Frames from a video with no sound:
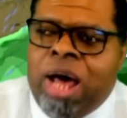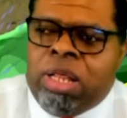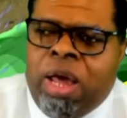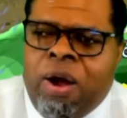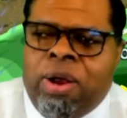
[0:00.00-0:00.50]

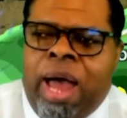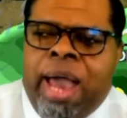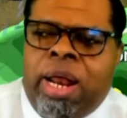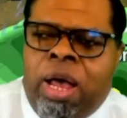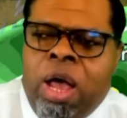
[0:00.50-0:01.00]

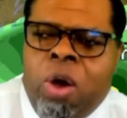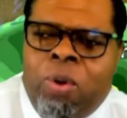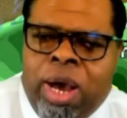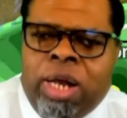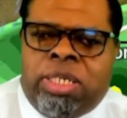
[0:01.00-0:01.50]
Carolina,
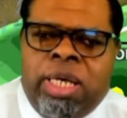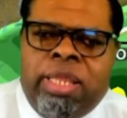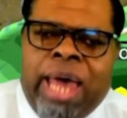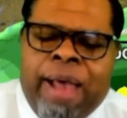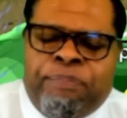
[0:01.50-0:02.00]
we're going to see
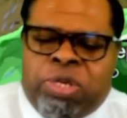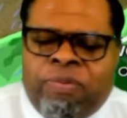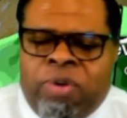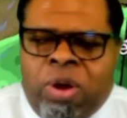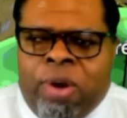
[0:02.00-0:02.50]
that
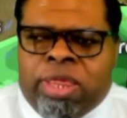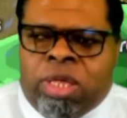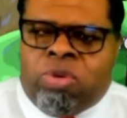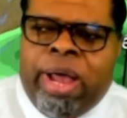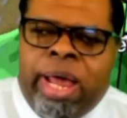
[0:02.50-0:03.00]
severe
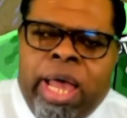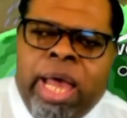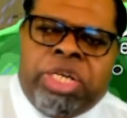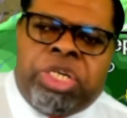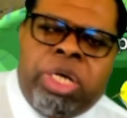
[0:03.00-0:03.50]
weather threat
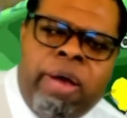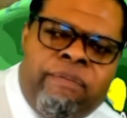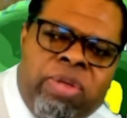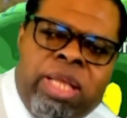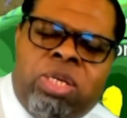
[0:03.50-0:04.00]

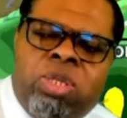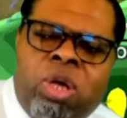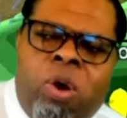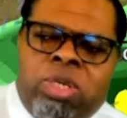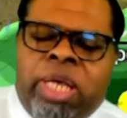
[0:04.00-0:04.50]
shift into
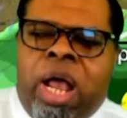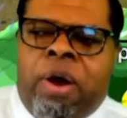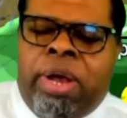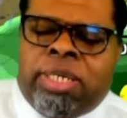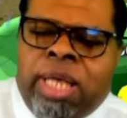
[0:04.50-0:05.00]
those
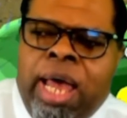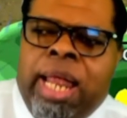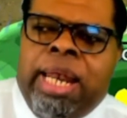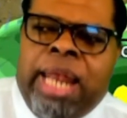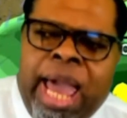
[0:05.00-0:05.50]
areas
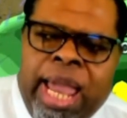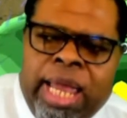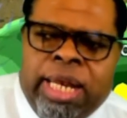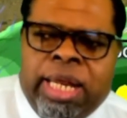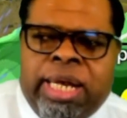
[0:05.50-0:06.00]
late
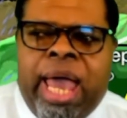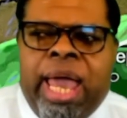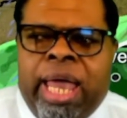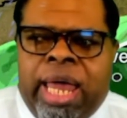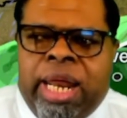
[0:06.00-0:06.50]
in the
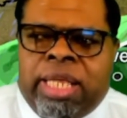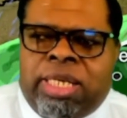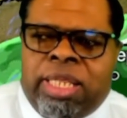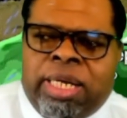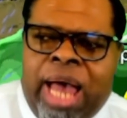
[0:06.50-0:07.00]
day and
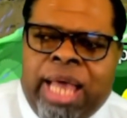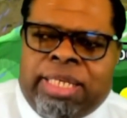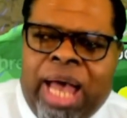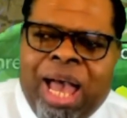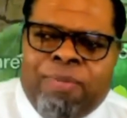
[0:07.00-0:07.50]
into the
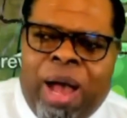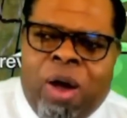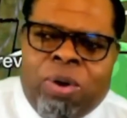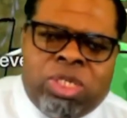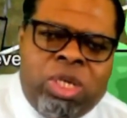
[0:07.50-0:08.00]
nighttime
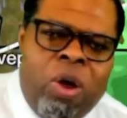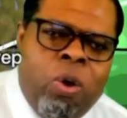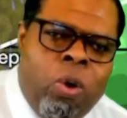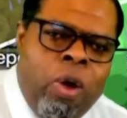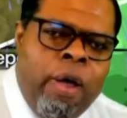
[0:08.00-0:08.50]
hours.
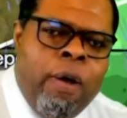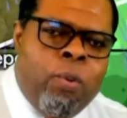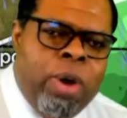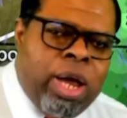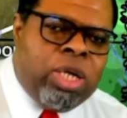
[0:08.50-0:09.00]
So
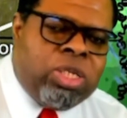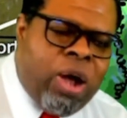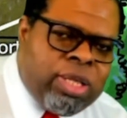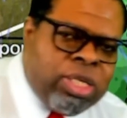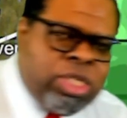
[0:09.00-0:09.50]
we're going to
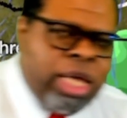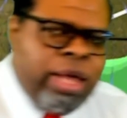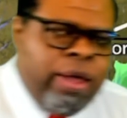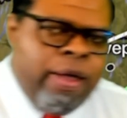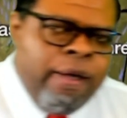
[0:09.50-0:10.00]
start to
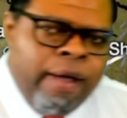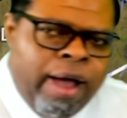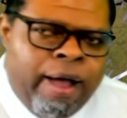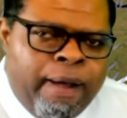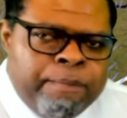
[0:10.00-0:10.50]
see
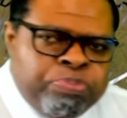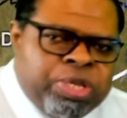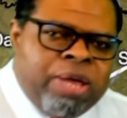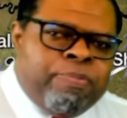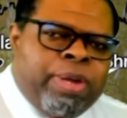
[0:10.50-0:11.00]

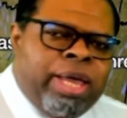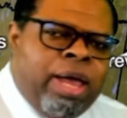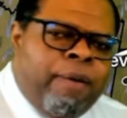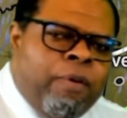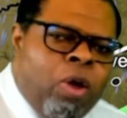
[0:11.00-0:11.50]
10
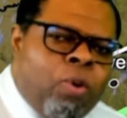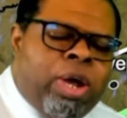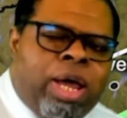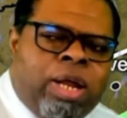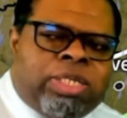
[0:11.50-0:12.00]
p.m.,
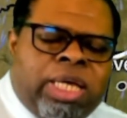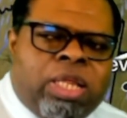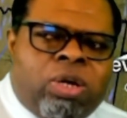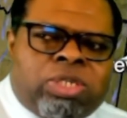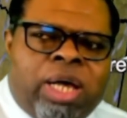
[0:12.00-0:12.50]
we're going to see
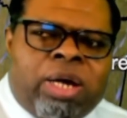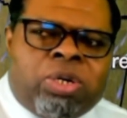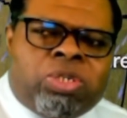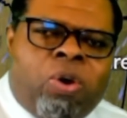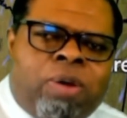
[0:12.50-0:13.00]
those
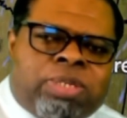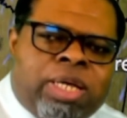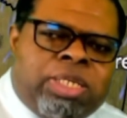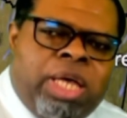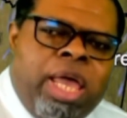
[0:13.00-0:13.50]
thunderstorms
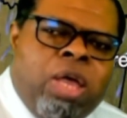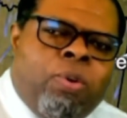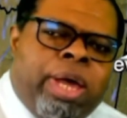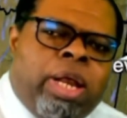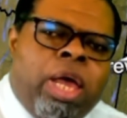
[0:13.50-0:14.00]

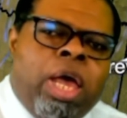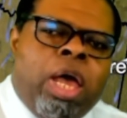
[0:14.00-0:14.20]
continuing